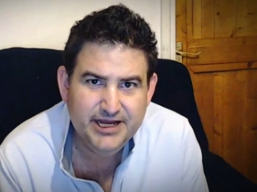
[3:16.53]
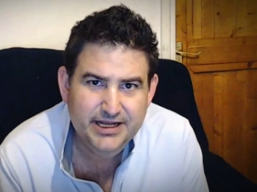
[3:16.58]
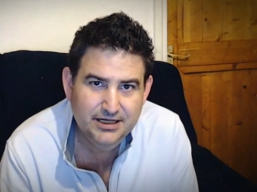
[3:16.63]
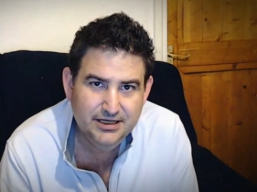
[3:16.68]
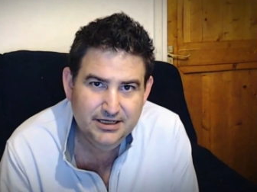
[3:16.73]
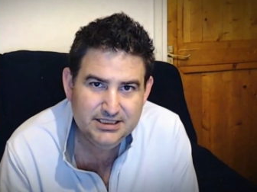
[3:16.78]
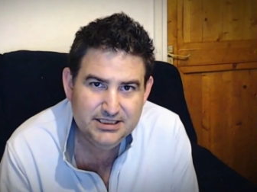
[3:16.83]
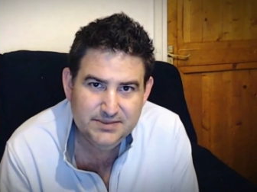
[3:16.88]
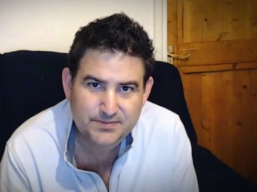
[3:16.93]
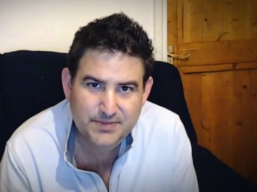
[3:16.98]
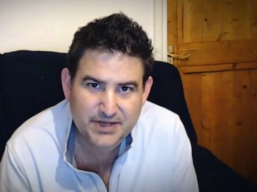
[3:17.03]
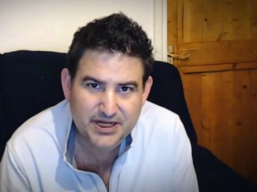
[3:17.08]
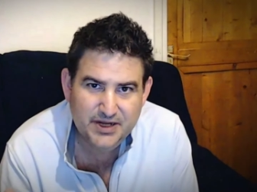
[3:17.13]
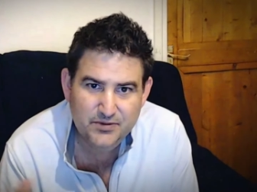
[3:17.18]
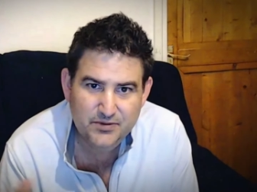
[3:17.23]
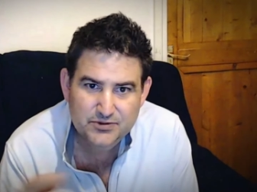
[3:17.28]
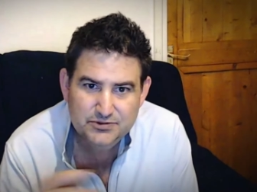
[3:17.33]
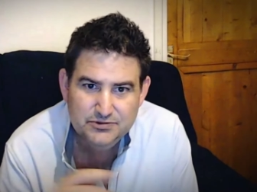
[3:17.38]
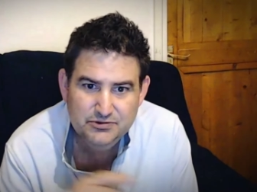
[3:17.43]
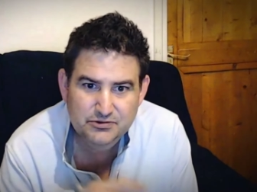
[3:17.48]
Uh, it's
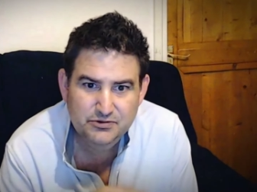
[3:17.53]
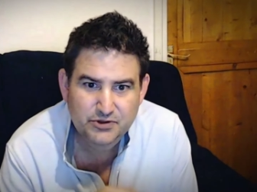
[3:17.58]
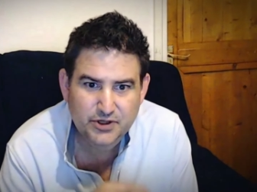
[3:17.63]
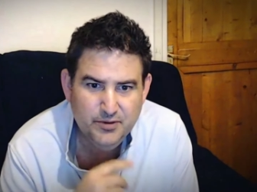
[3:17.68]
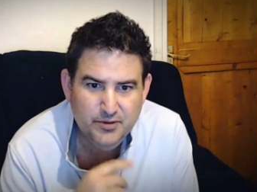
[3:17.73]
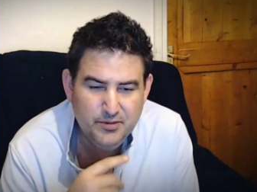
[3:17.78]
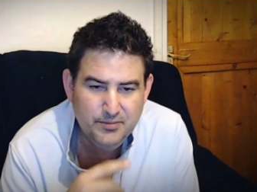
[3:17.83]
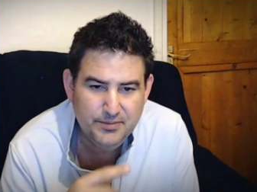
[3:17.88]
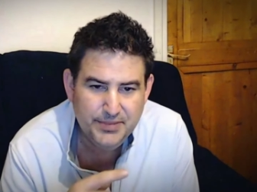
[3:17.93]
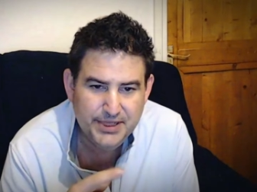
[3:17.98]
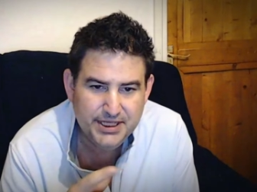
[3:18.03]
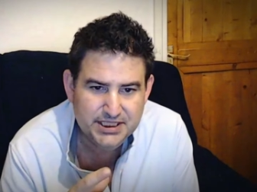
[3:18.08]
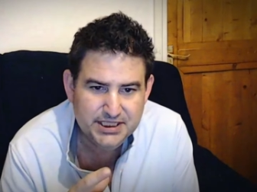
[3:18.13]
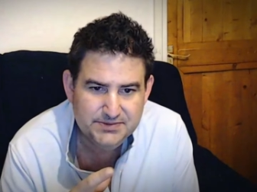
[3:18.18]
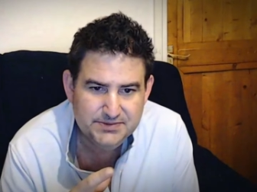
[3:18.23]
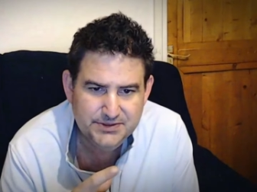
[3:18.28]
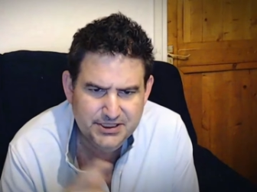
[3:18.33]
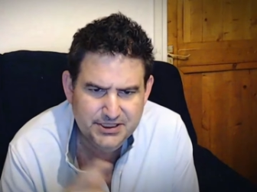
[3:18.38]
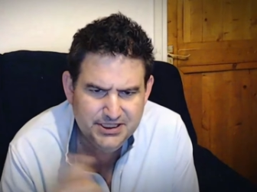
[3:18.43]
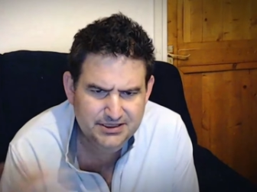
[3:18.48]
applicable to all human beings,
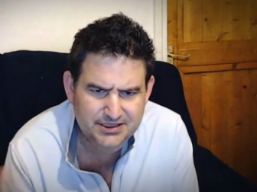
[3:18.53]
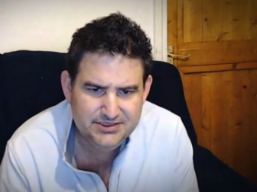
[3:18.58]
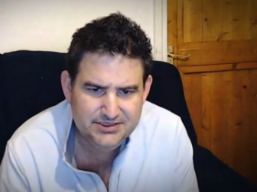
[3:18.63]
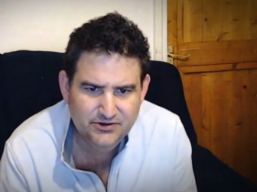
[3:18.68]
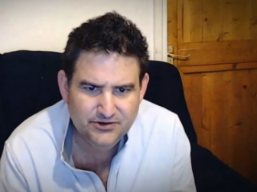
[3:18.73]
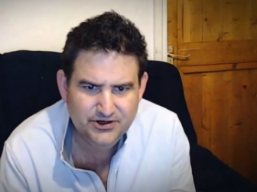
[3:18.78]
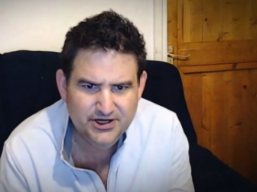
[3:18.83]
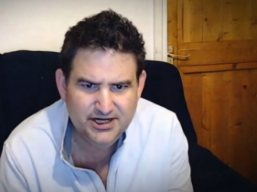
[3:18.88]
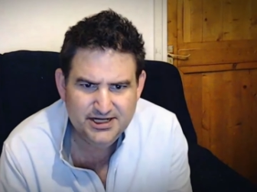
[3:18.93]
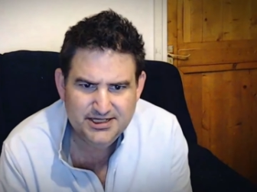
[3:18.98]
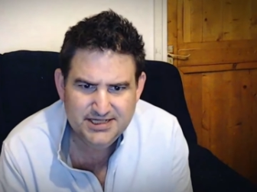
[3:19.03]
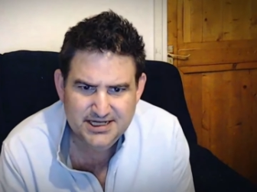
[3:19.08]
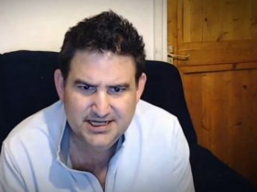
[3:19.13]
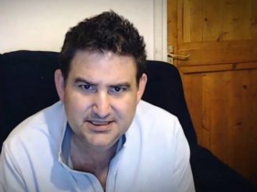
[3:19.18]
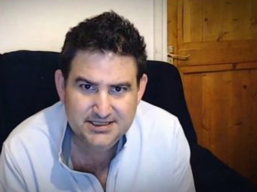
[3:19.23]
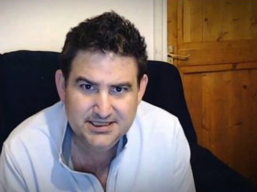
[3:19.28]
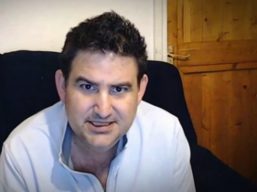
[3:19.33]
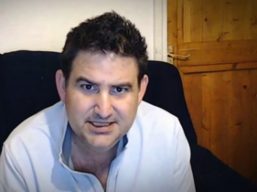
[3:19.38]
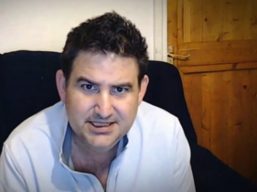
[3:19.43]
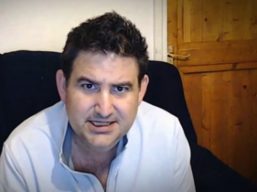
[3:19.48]
but you, it's not an
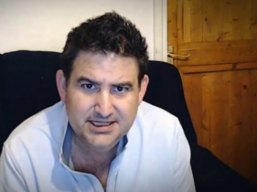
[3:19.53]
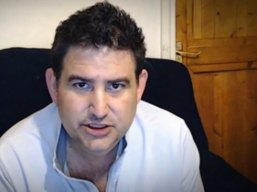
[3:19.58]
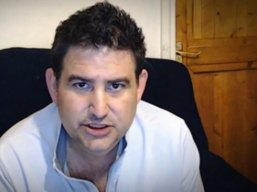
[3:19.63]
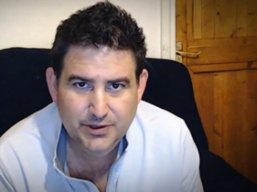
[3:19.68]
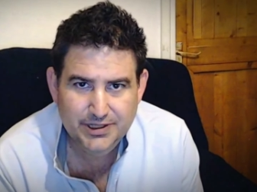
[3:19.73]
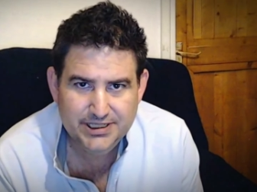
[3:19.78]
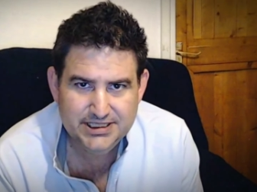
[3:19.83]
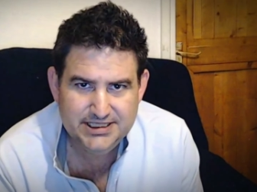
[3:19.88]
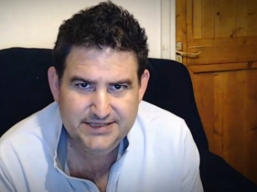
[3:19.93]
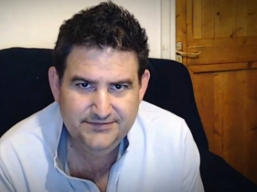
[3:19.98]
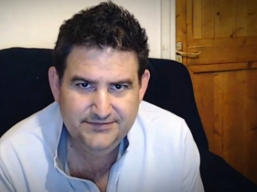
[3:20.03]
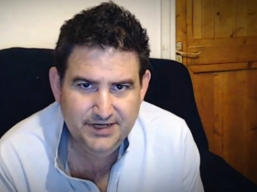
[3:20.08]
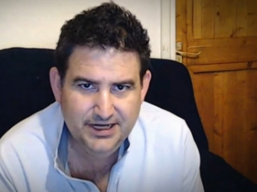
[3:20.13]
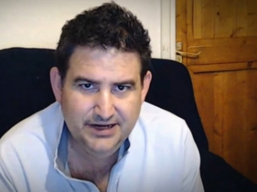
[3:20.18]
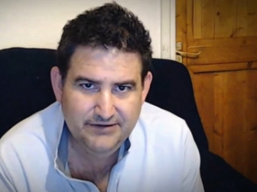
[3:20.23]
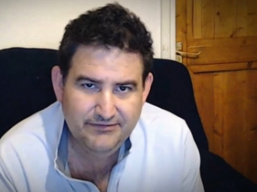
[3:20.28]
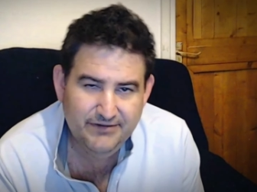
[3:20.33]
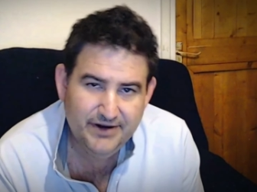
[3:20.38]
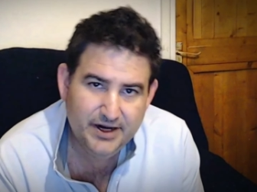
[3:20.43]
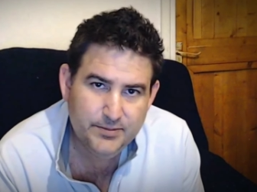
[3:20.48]
identity. Do you act differently
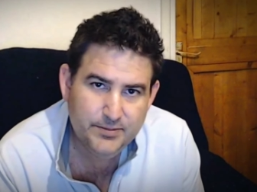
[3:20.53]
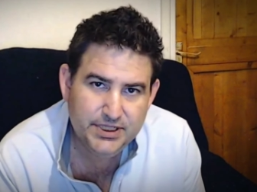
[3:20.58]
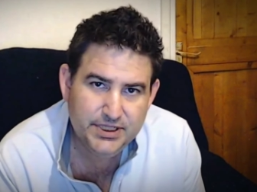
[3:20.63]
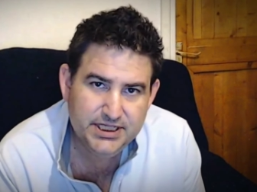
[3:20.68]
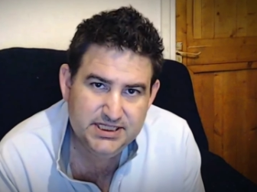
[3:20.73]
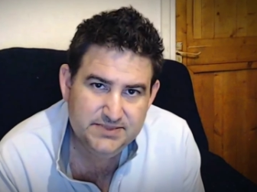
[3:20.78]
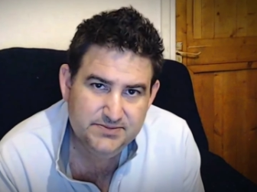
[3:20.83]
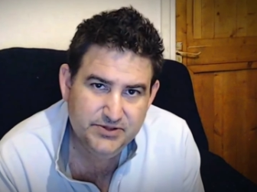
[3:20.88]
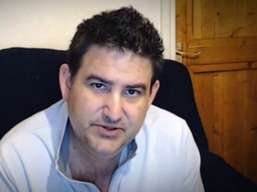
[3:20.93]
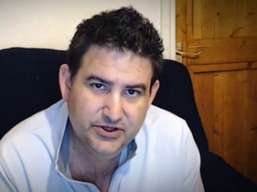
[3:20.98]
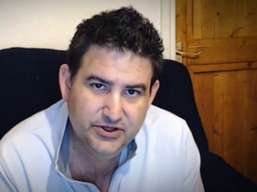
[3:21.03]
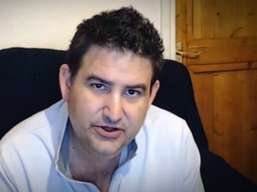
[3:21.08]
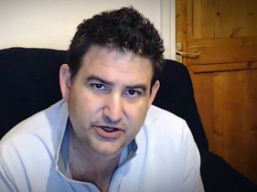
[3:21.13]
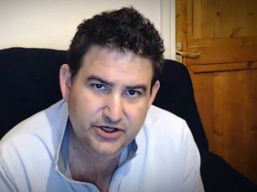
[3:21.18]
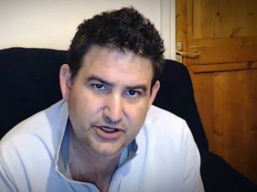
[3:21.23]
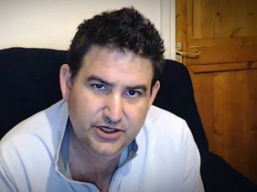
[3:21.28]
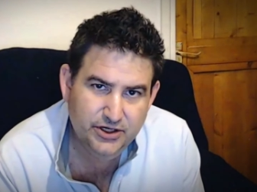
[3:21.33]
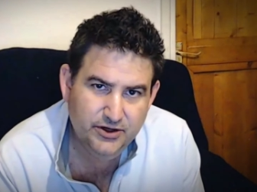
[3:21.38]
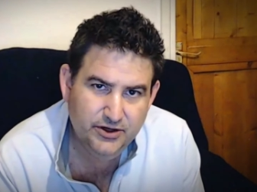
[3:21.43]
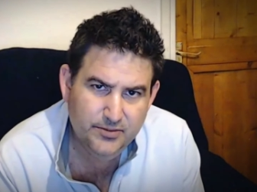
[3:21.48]
around a policeman than
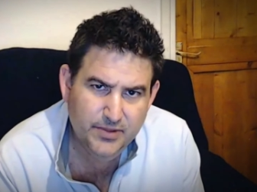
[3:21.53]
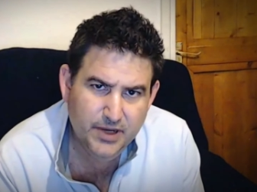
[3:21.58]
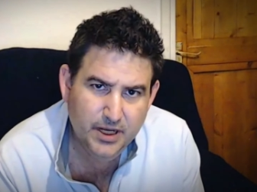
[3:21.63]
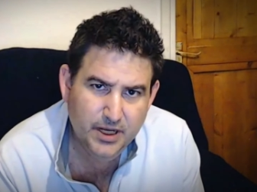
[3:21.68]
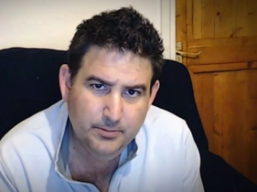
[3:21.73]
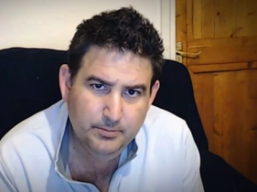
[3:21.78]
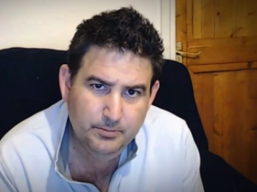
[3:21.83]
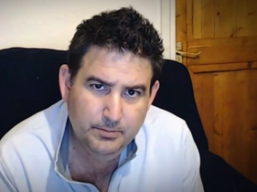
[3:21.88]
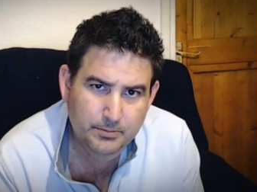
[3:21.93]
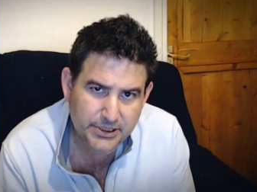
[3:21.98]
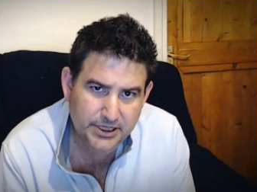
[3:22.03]
you do your mum?